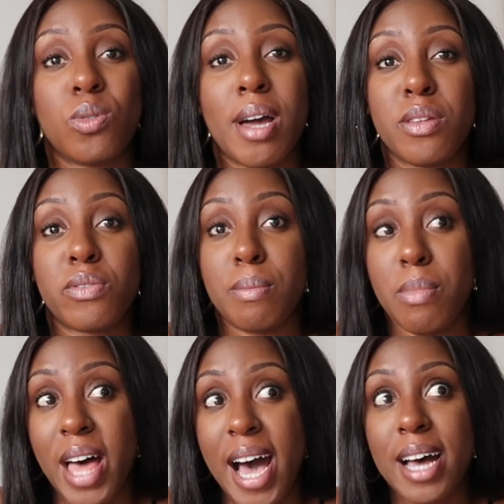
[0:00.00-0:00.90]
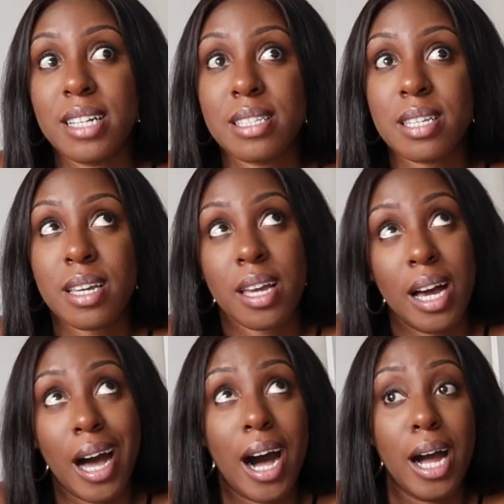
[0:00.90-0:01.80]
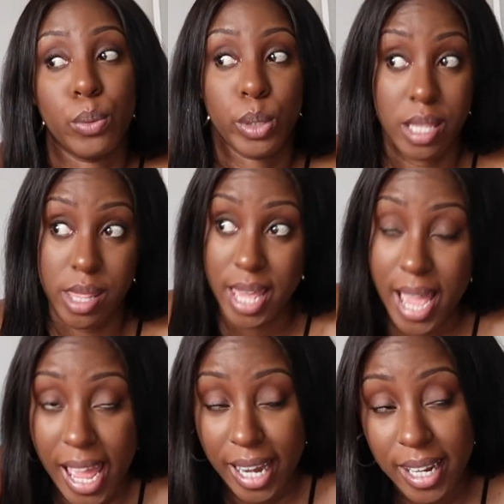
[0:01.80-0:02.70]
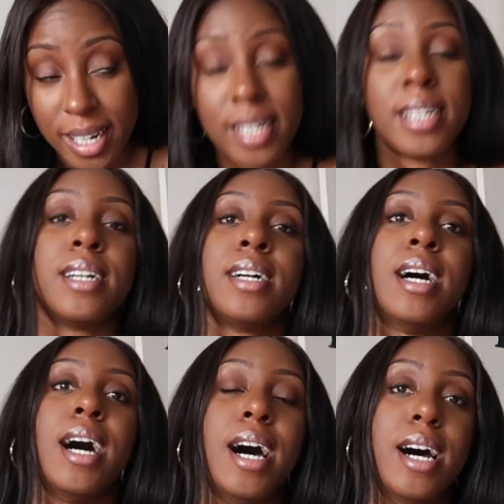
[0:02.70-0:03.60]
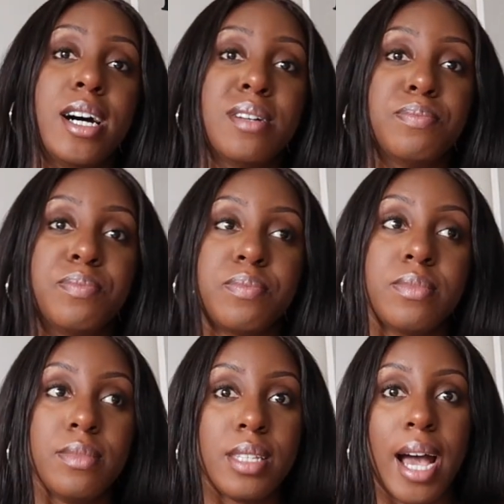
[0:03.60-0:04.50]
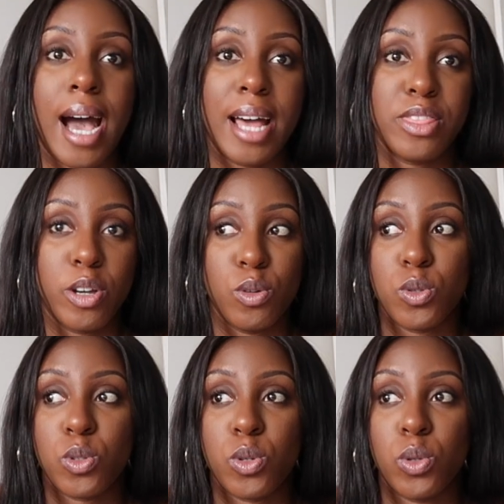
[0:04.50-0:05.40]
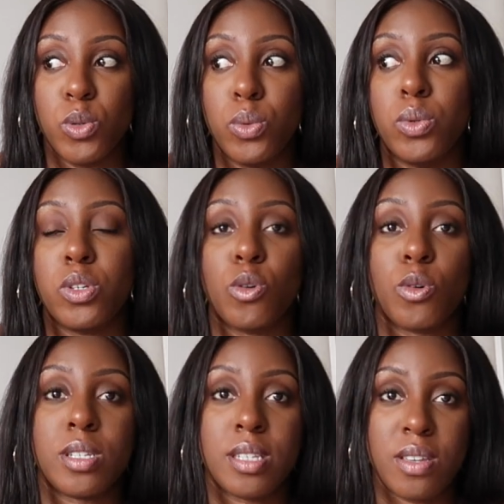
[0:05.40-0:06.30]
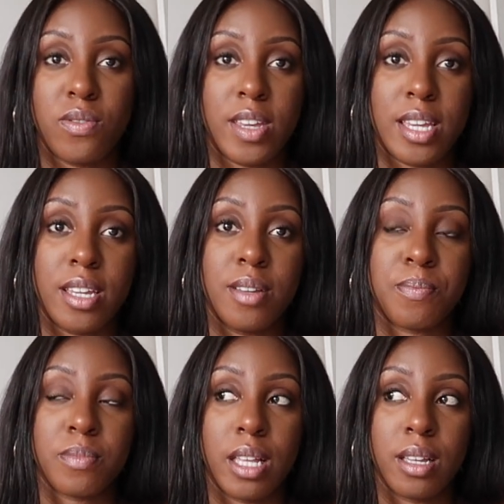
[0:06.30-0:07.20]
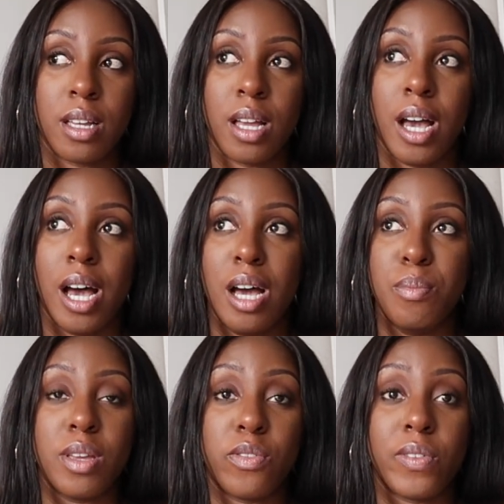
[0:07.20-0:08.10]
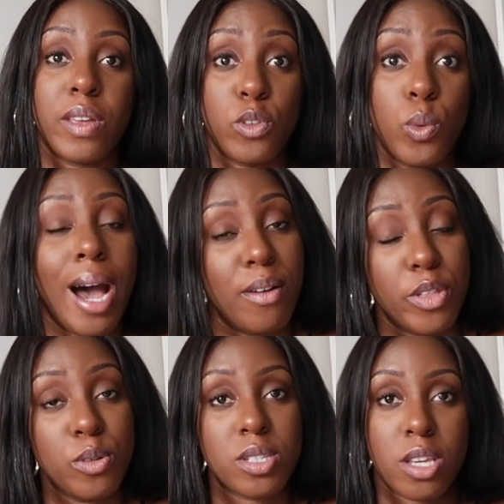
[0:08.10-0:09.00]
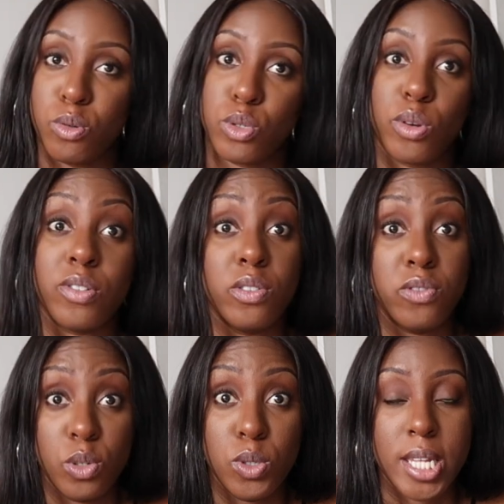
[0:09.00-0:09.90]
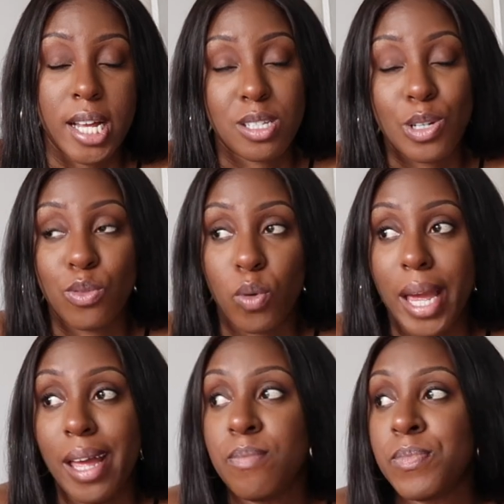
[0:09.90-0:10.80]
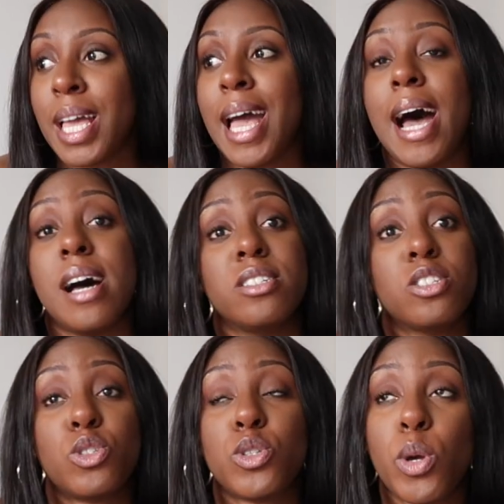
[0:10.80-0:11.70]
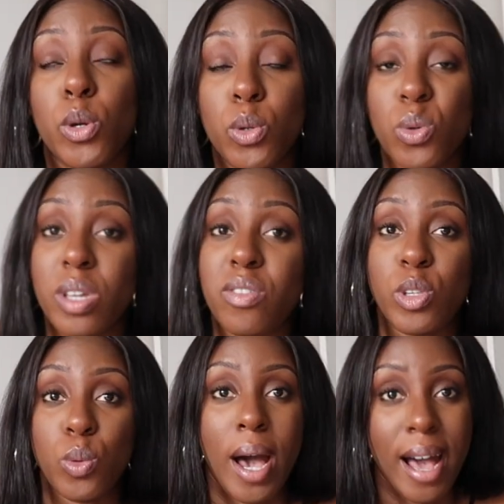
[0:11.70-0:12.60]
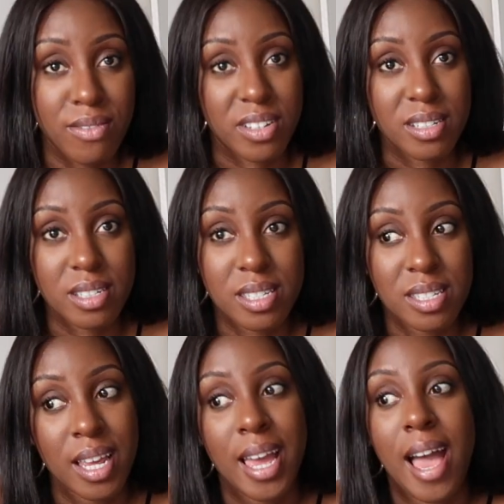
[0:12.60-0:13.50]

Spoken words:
you gather from that, I would then add those to your CV if you have those skills or if you've used that software. And two, if you haven't,